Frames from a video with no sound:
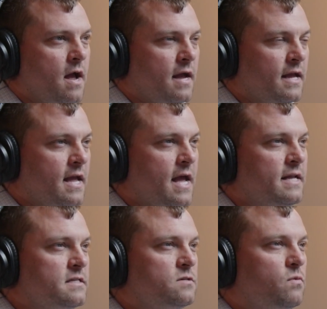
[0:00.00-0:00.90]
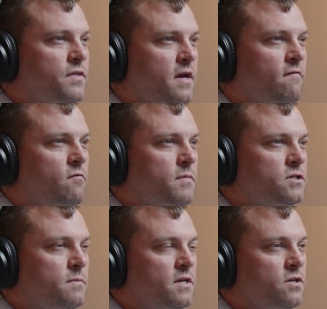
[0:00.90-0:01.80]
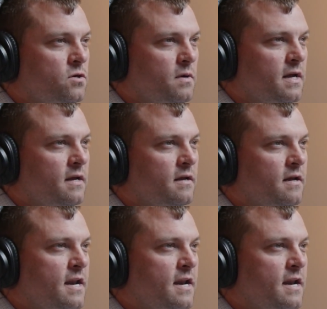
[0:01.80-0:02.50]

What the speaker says: against what the government should be doing,